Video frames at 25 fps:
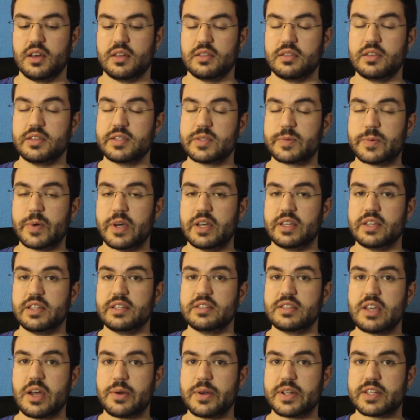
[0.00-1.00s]
This way, in
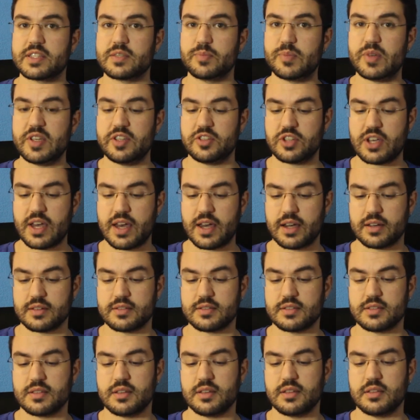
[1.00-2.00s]
indirect speech
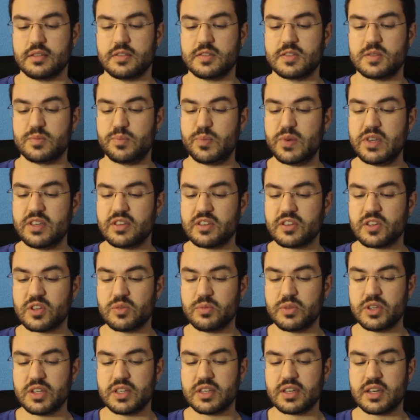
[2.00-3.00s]
acts, the speaker
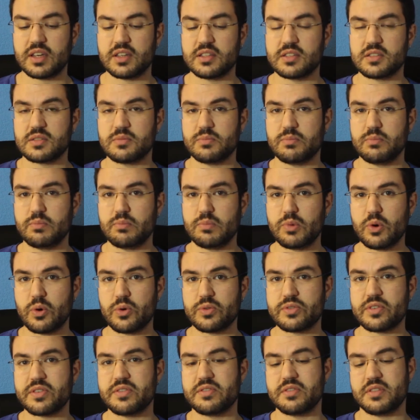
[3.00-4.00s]
communicates
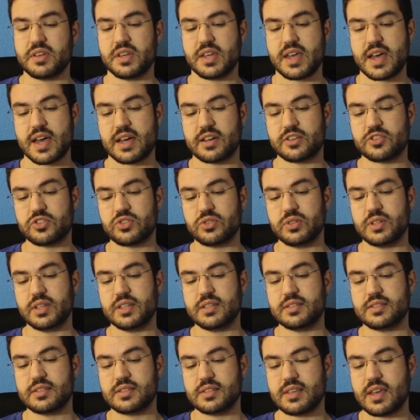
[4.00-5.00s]
more than they
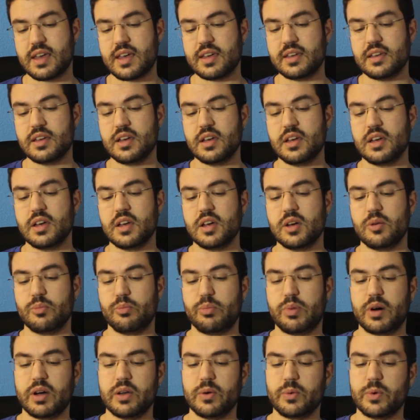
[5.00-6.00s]
actually say,
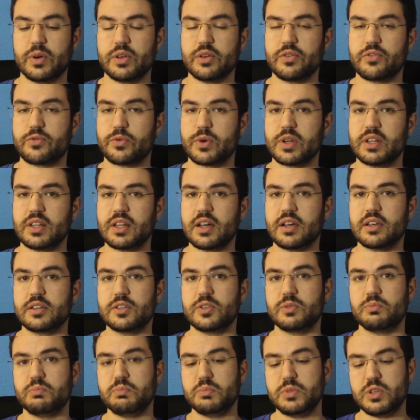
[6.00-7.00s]
by way of
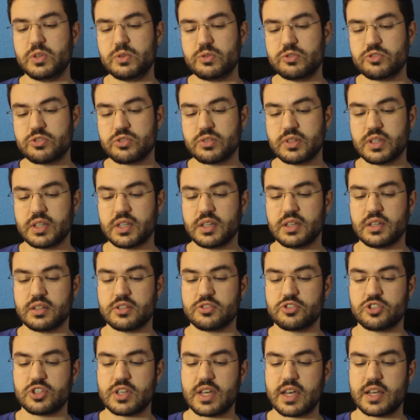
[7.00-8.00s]
relying on mutually
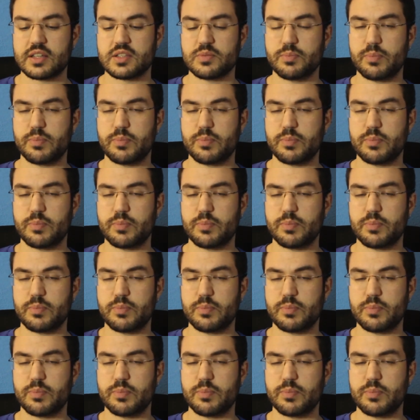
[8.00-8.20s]
shared